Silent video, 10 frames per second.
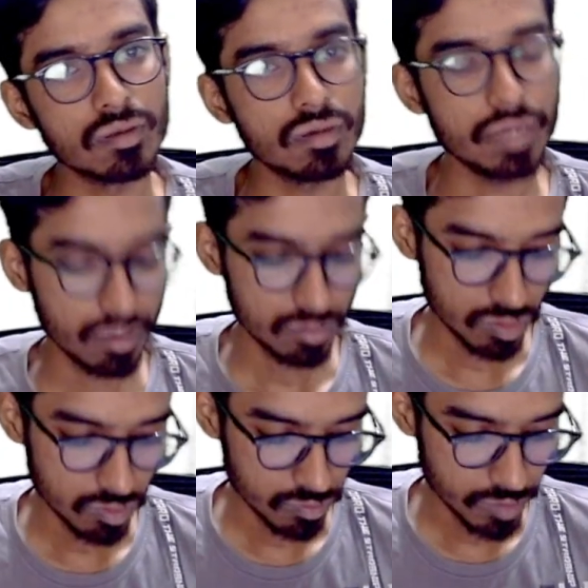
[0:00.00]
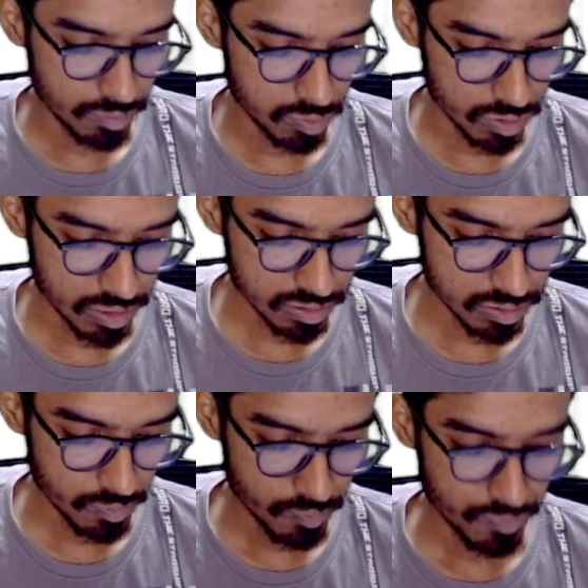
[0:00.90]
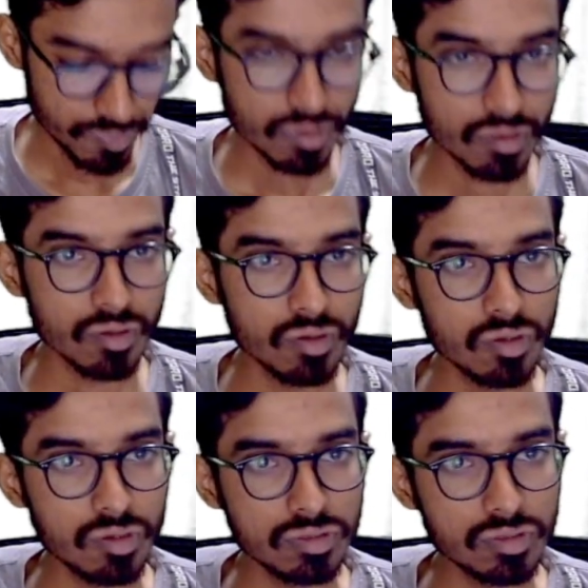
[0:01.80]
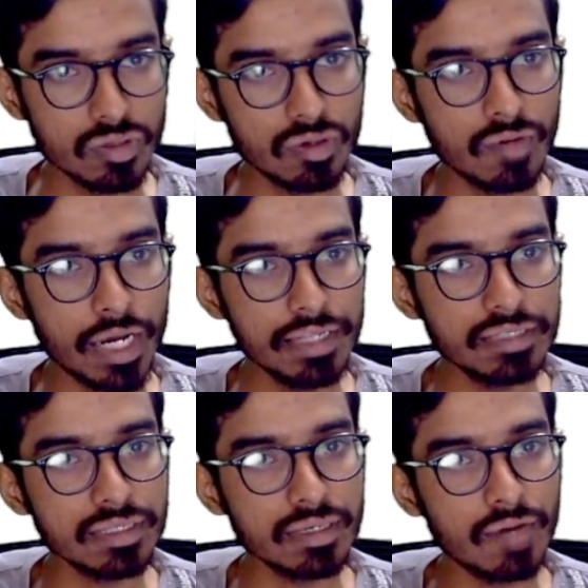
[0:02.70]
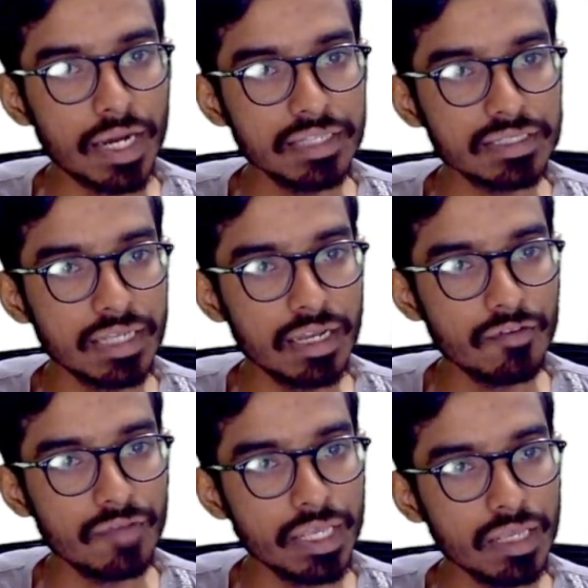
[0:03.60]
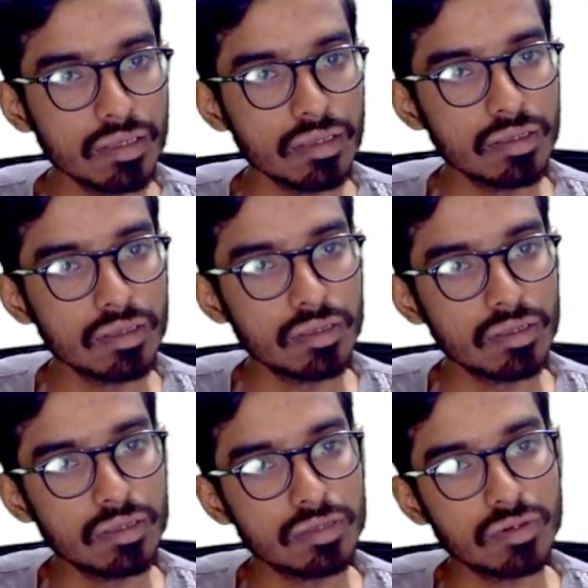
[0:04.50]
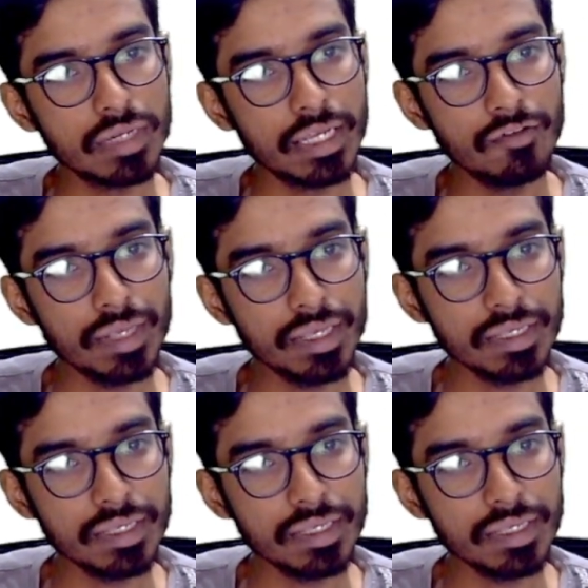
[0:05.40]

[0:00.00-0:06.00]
right? So we'll prove this. So what is del phi? Del phi